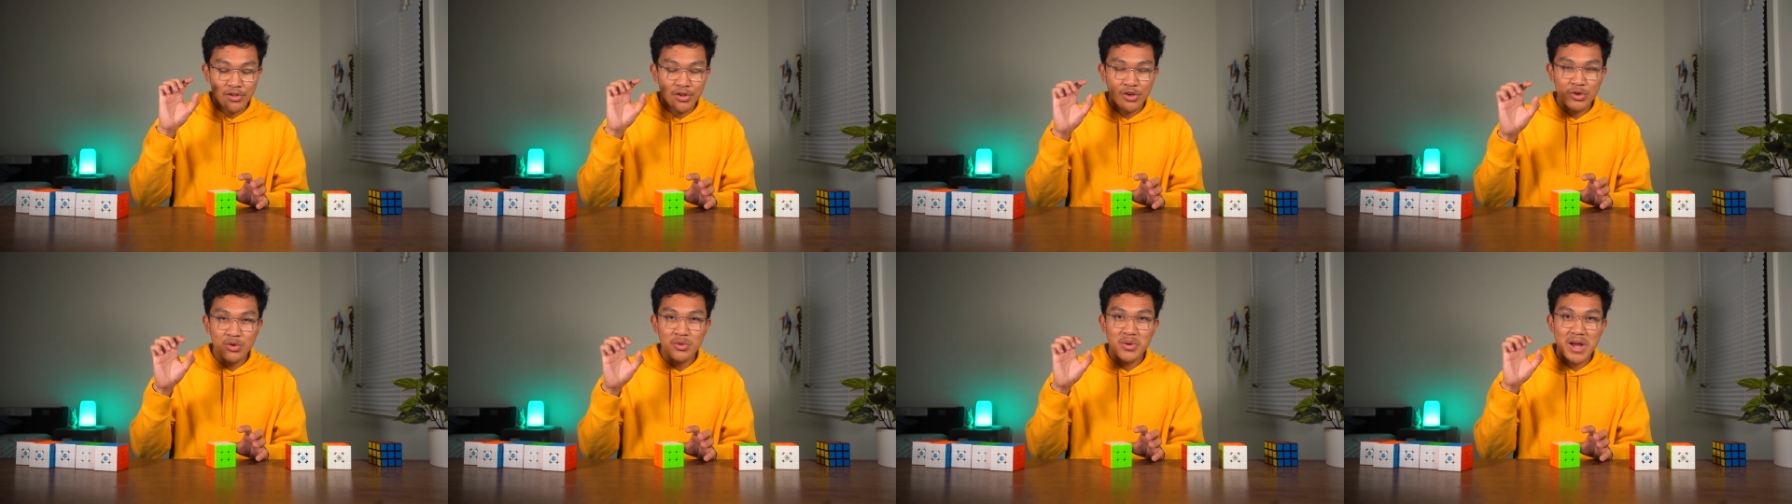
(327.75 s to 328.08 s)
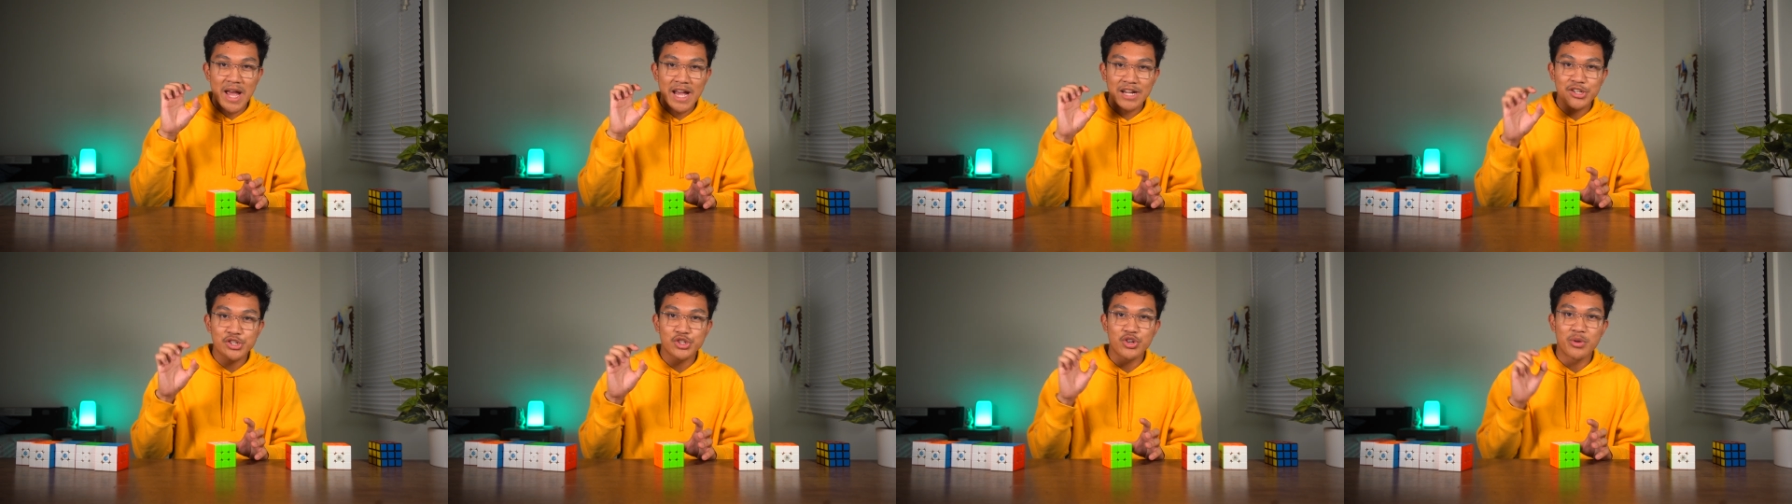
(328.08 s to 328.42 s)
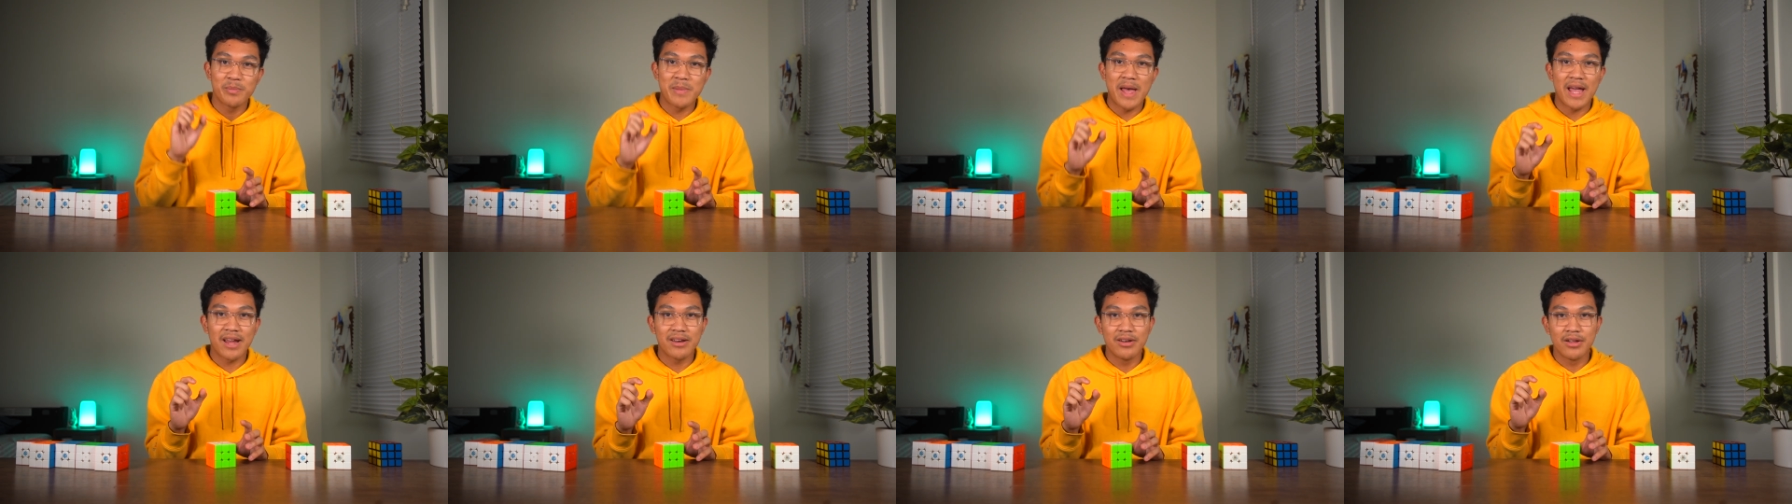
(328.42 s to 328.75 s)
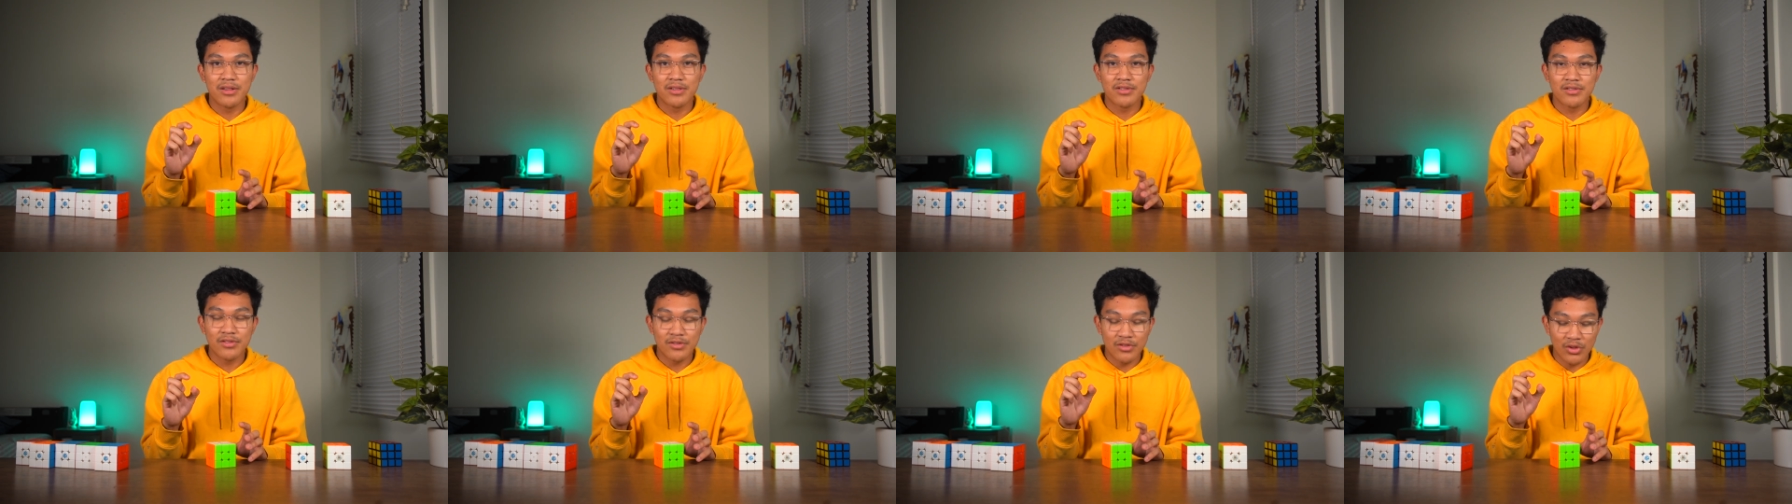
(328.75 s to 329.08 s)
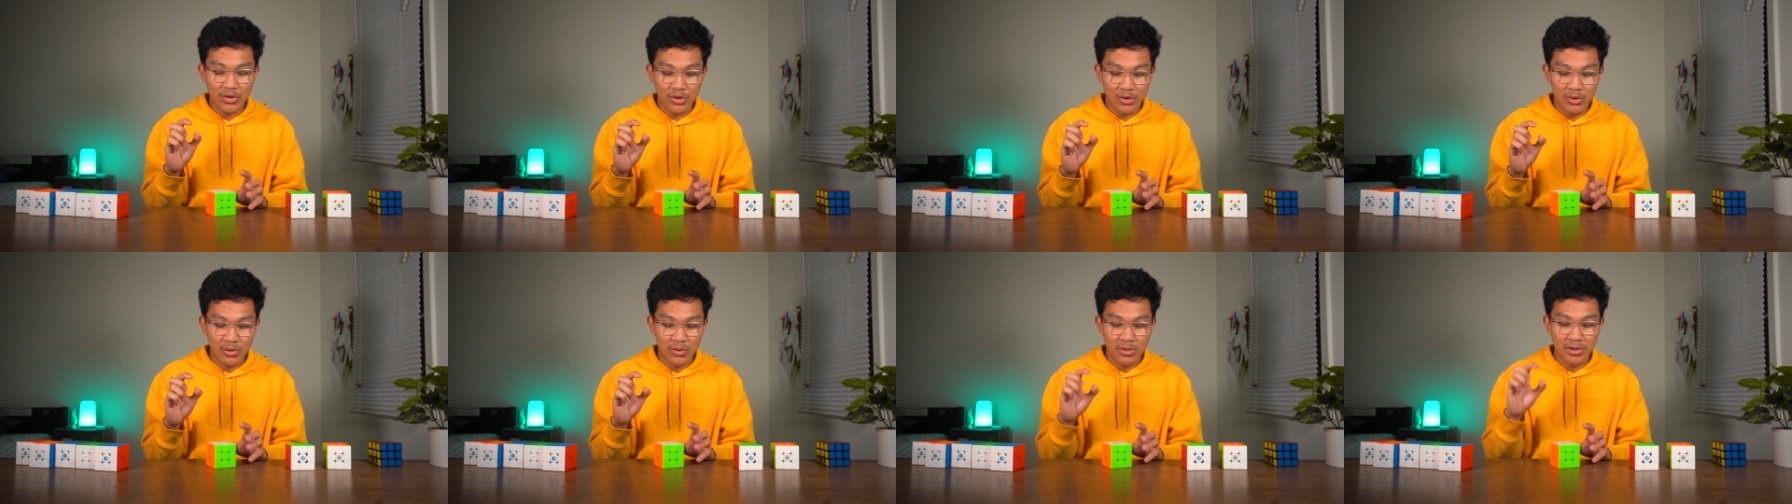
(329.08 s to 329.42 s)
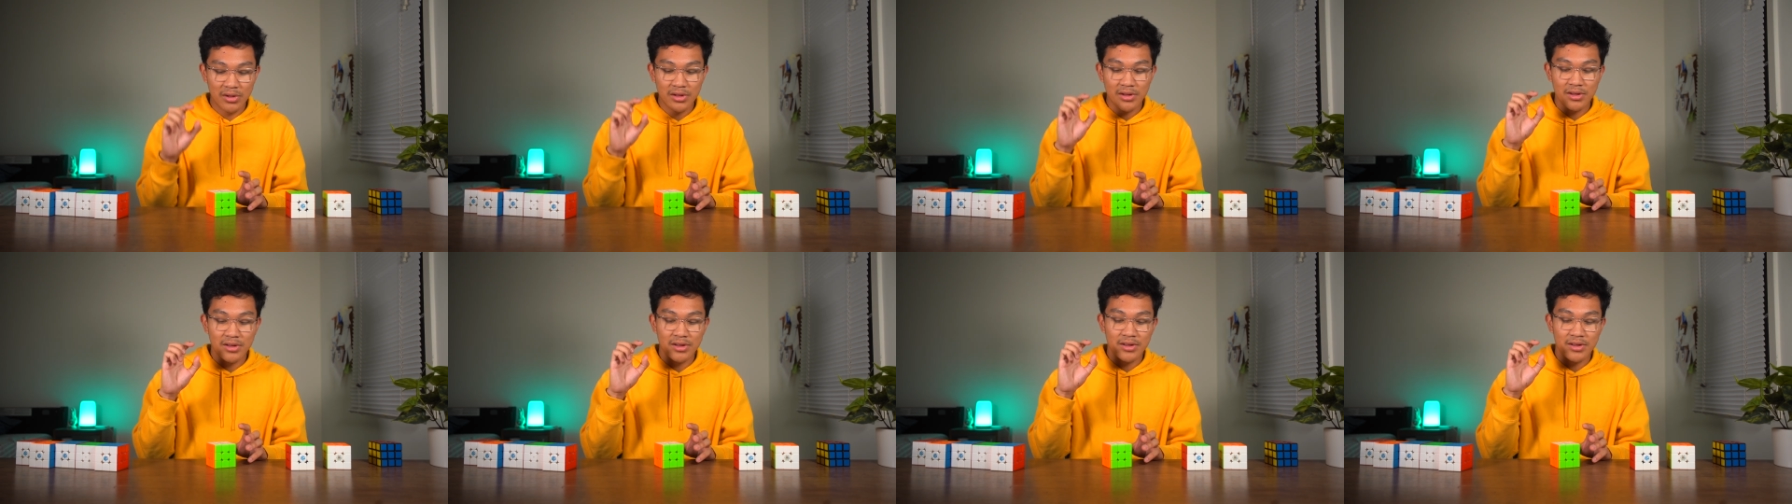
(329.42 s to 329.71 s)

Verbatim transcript: 2 extra magnets to